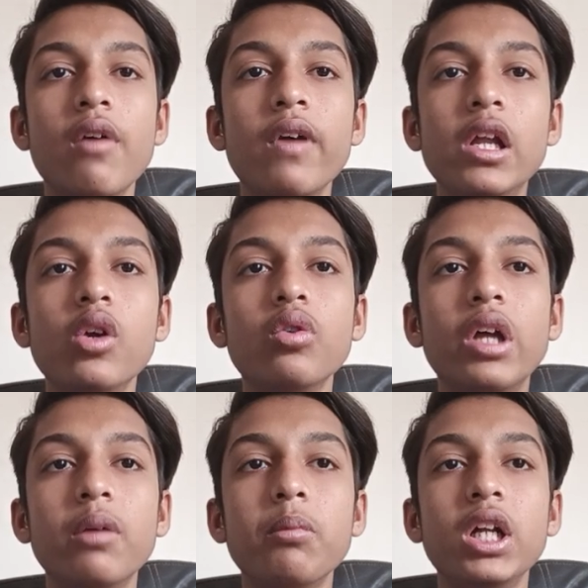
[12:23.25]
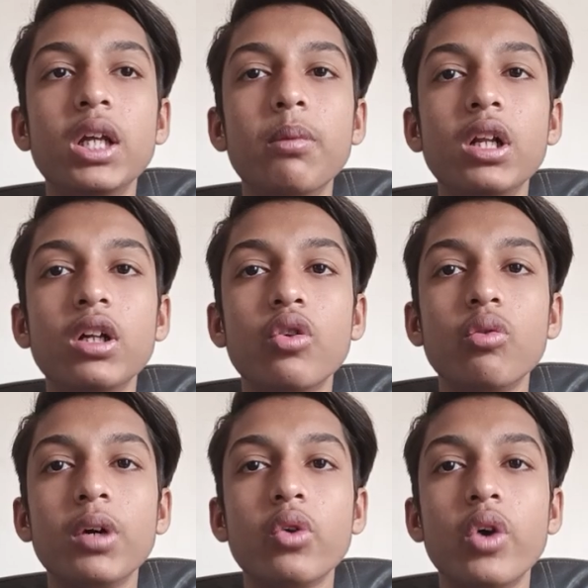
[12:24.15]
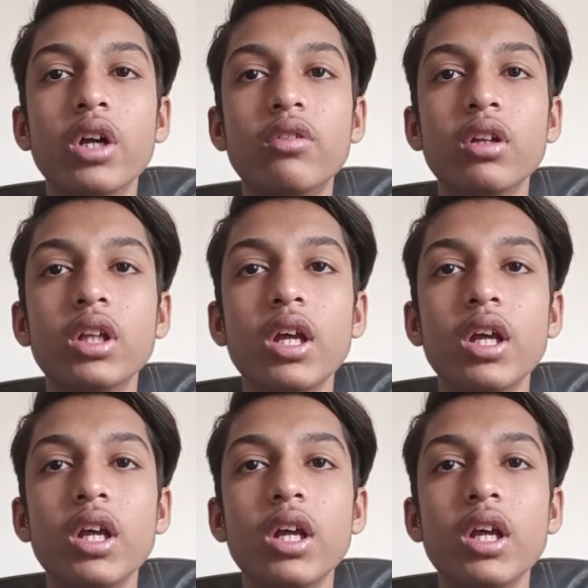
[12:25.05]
values, and multiple customer quotes.